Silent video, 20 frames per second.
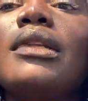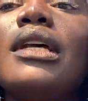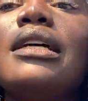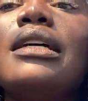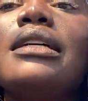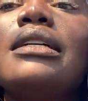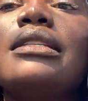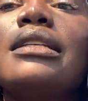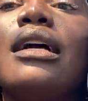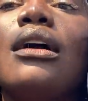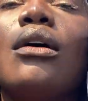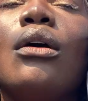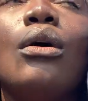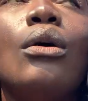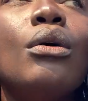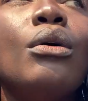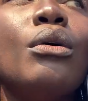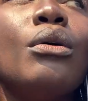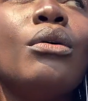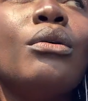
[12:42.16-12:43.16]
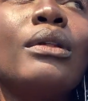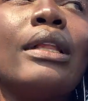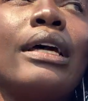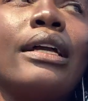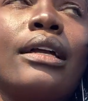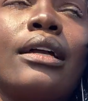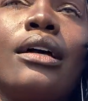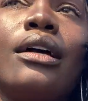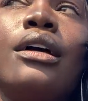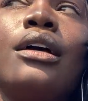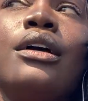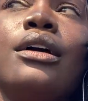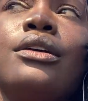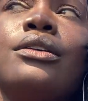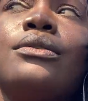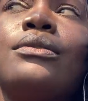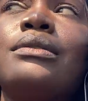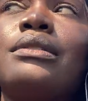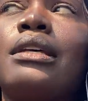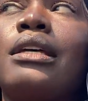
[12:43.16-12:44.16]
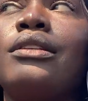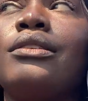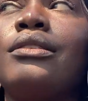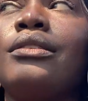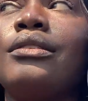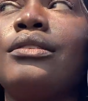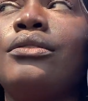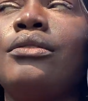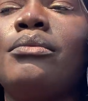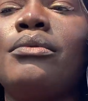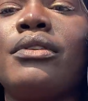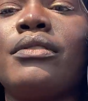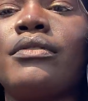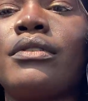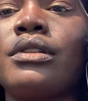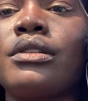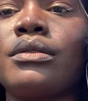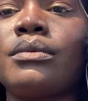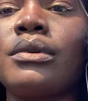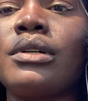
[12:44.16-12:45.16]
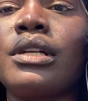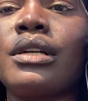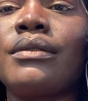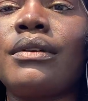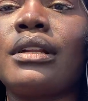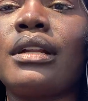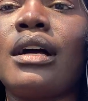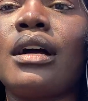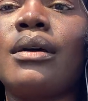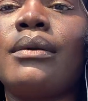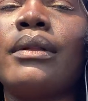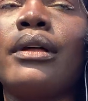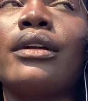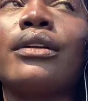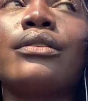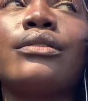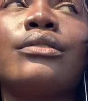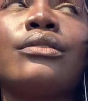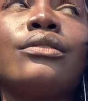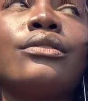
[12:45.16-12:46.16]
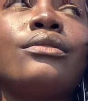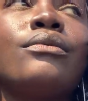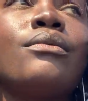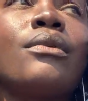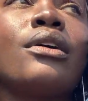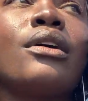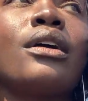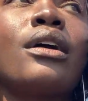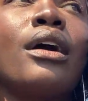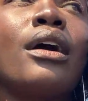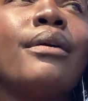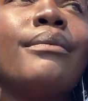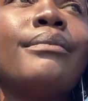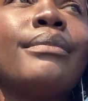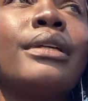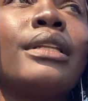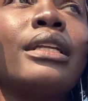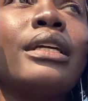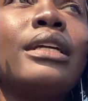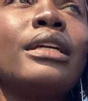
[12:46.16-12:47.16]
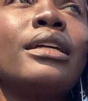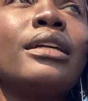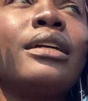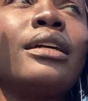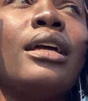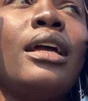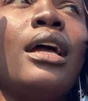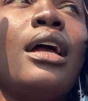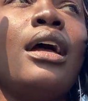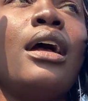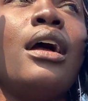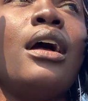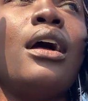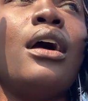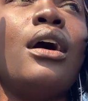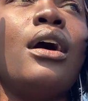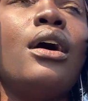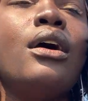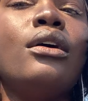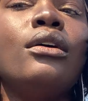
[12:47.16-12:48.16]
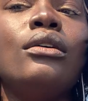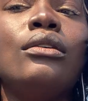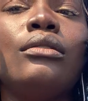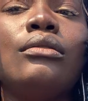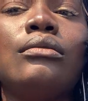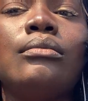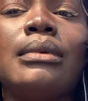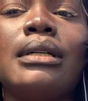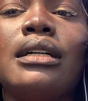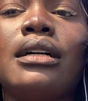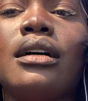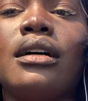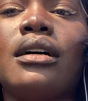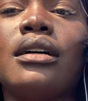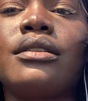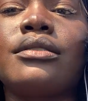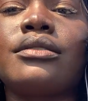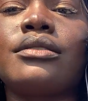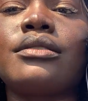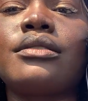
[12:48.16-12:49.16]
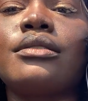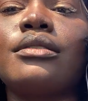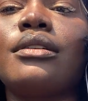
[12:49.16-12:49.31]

and he's like, oh, like, you said your boyfriend is working right now, like, do you want company? Oh my gosh.